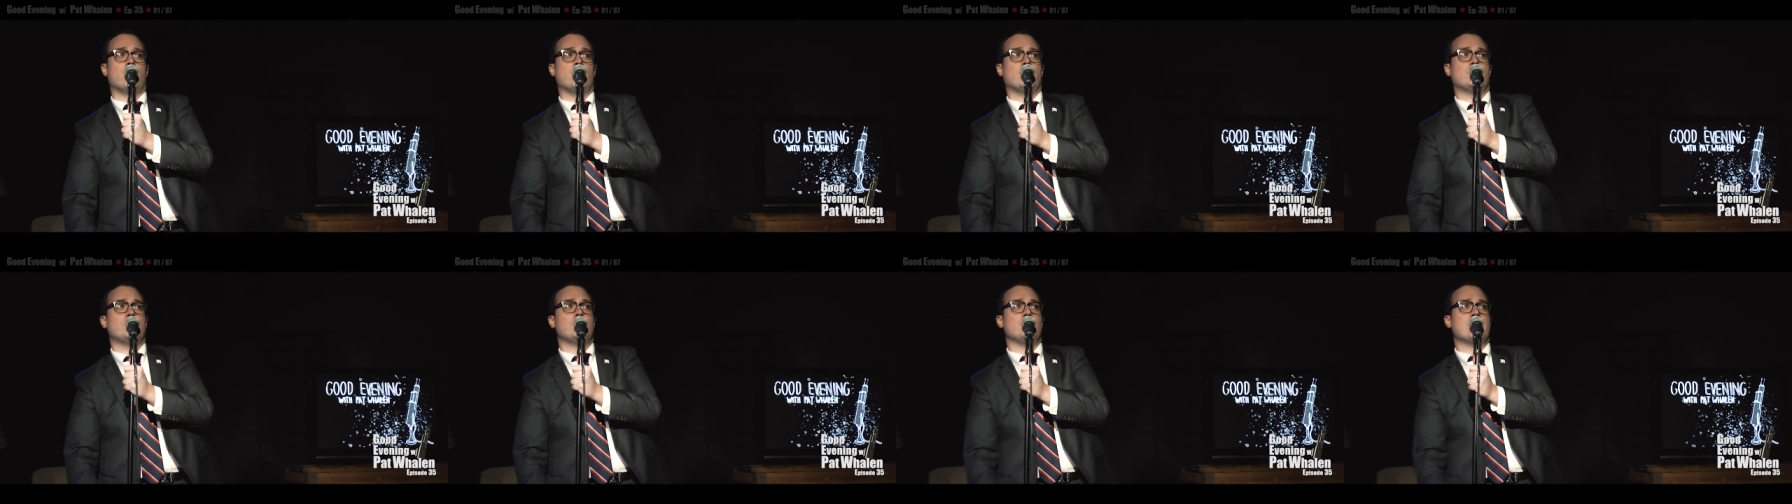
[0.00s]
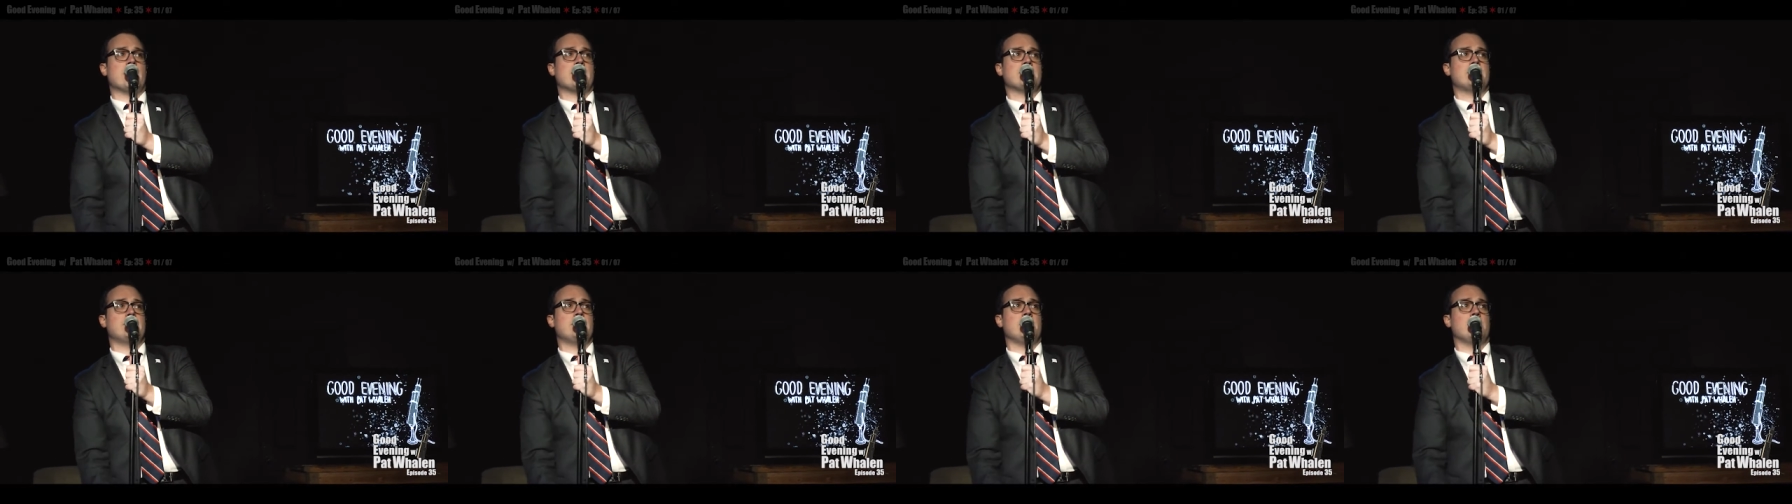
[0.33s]
Did you
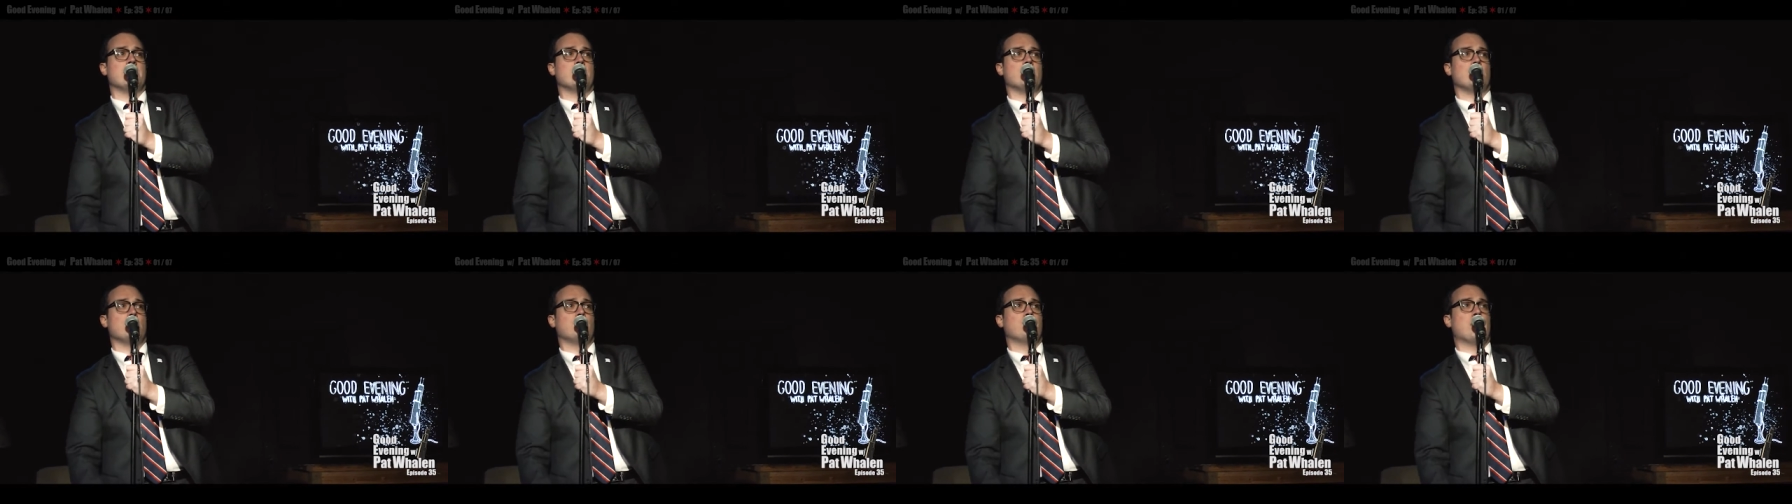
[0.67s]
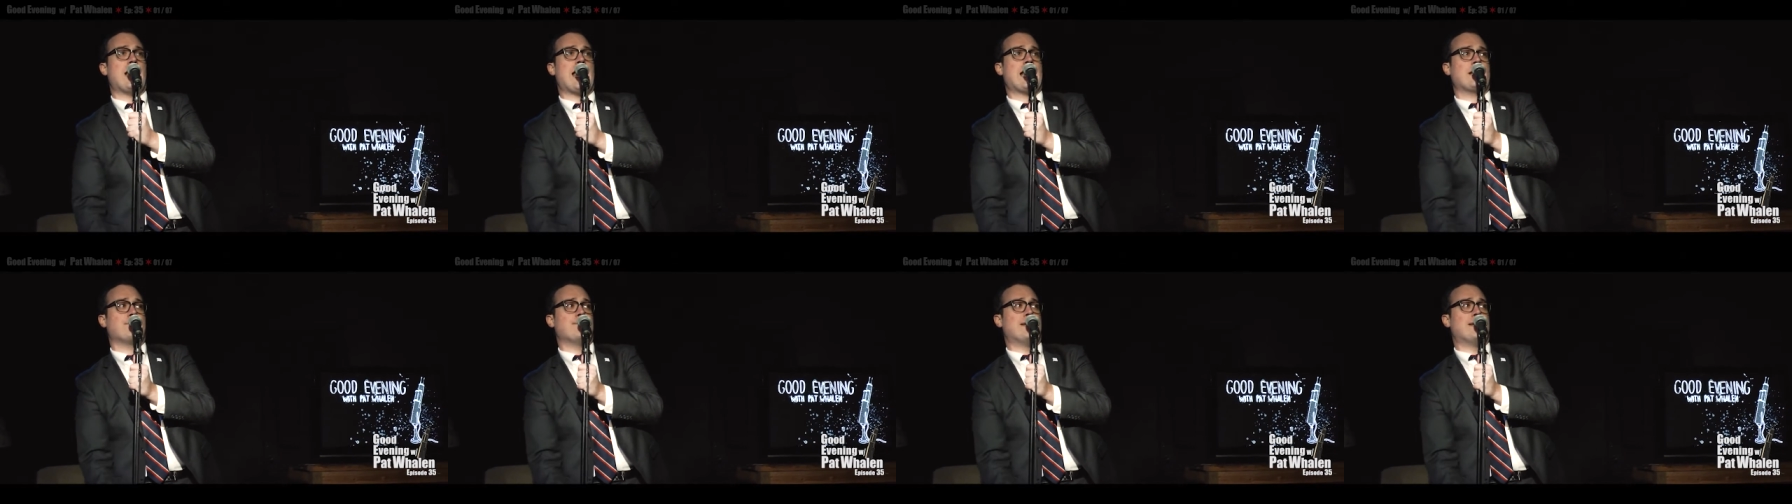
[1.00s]
guys see the new Black